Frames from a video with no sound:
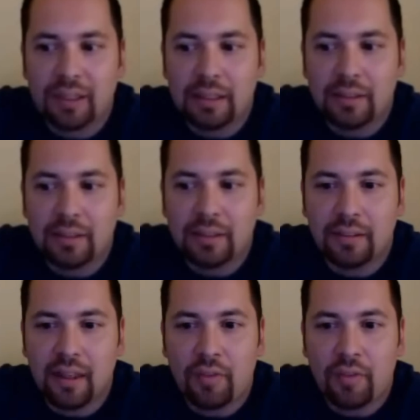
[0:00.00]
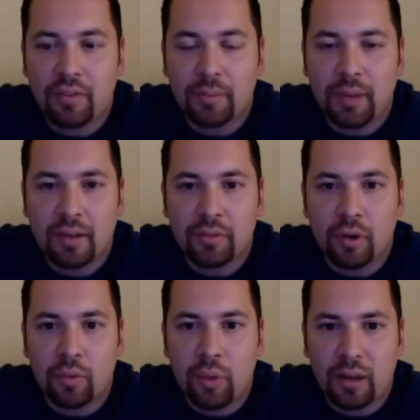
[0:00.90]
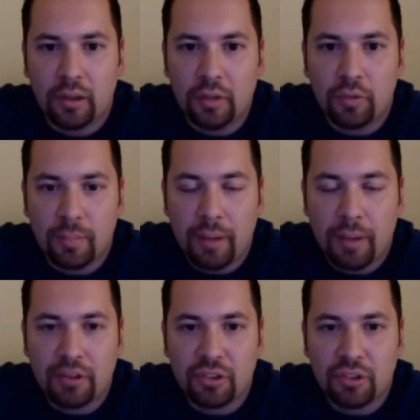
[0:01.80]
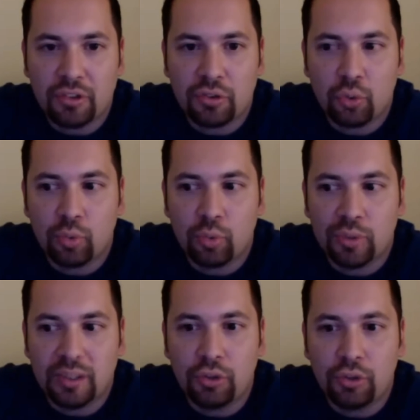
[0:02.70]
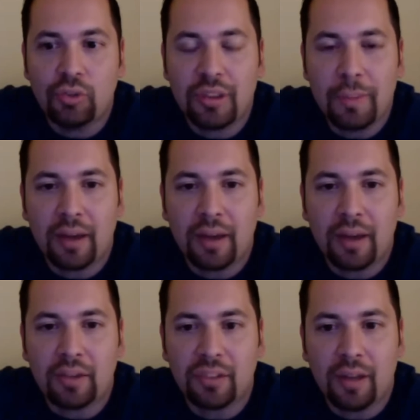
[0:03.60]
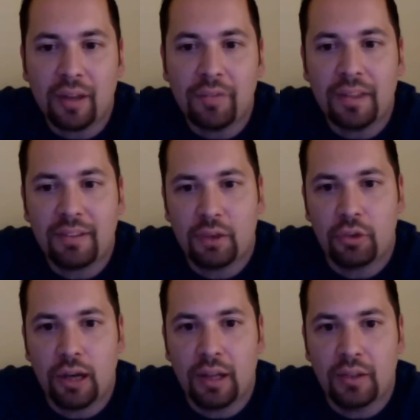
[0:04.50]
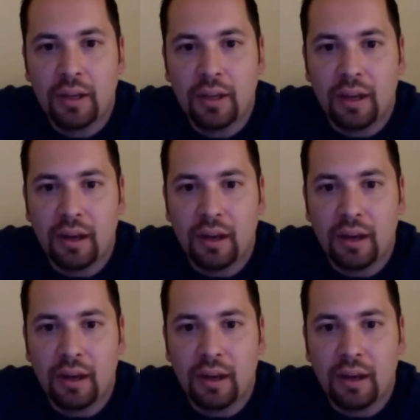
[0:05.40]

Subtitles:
of set off some kind of red alert for the publishers to reduce the amount of stuff they sent you guys.